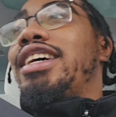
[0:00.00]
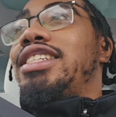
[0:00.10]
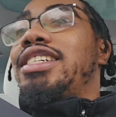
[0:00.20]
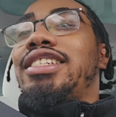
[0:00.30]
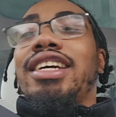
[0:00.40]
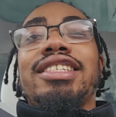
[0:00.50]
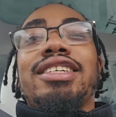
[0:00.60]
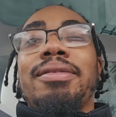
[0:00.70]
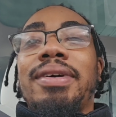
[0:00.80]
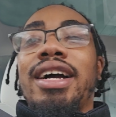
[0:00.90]
I just said
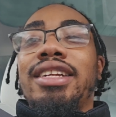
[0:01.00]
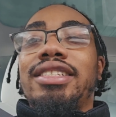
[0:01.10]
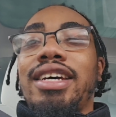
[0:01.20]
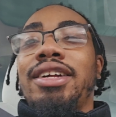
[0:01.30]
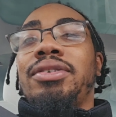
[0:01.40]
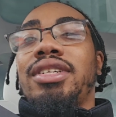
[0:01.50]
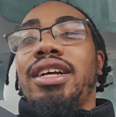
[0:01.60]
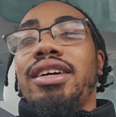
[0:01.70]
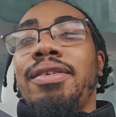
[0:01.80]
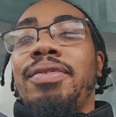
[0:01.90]
something, got excited.
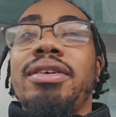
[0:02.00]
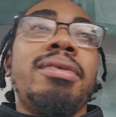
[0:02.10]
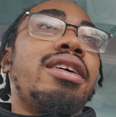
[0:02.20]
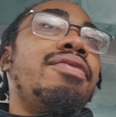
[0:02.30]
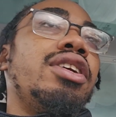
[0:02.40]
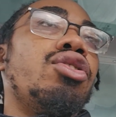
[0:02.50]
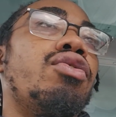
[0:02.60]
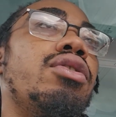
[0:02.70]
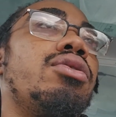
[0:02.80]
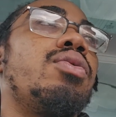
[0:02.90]
like, I'm going to make a video
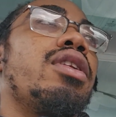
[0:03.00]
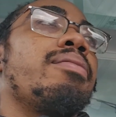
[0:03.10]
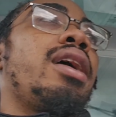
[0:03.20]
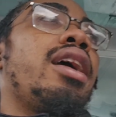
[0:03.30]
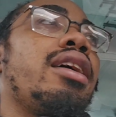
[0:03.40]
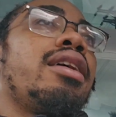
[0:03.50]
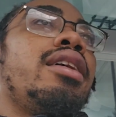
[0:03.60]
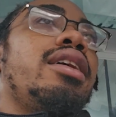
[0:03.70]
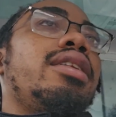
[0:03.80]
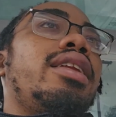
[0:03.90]
real quick, man.
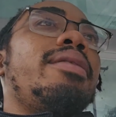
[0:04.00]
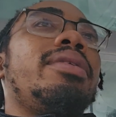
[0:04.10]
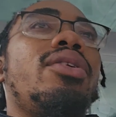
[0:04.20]
Let me